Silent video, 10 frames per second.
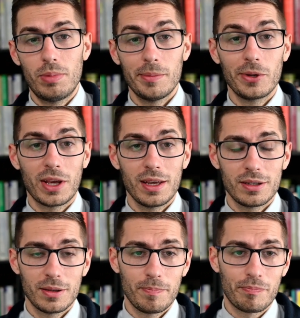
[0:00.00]

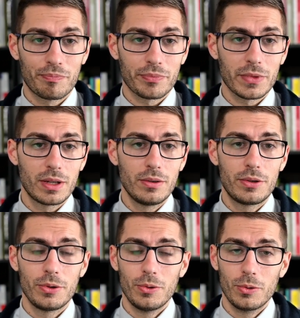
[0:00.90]
publication,
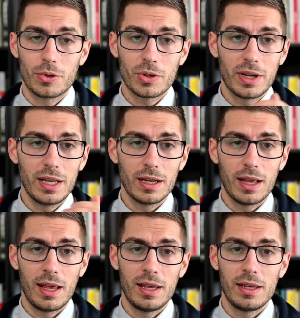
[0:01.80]
to create
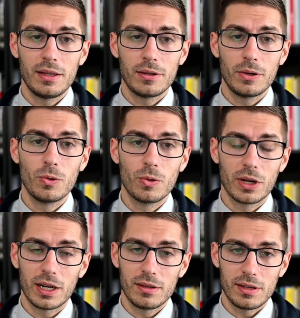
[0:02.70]
a new
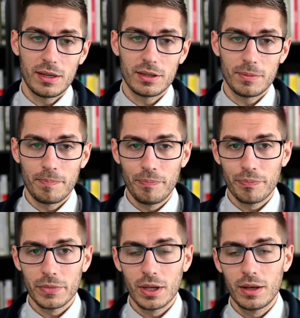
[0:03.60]
organization,
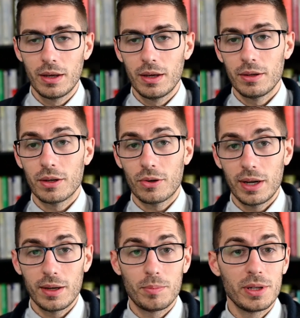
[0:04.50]
to
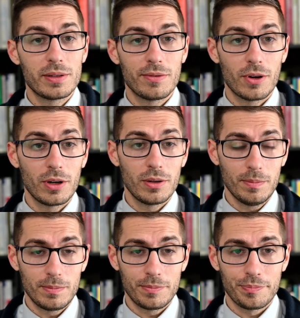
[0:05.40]
create a piece of art.
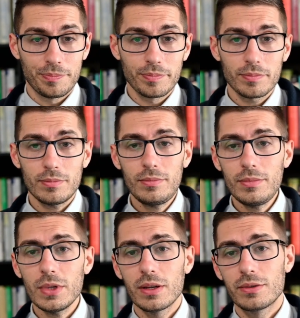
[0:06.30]

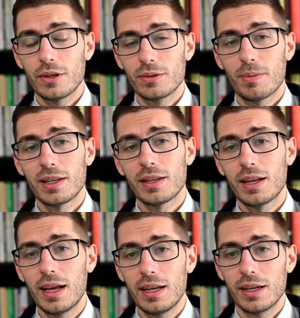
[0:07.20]
So
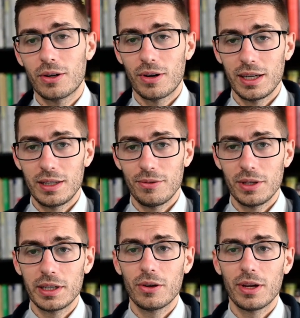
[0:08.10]
spontaneity and
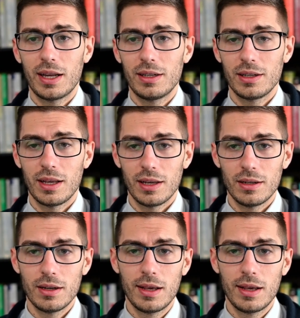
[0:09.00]
creativity go hand in hand.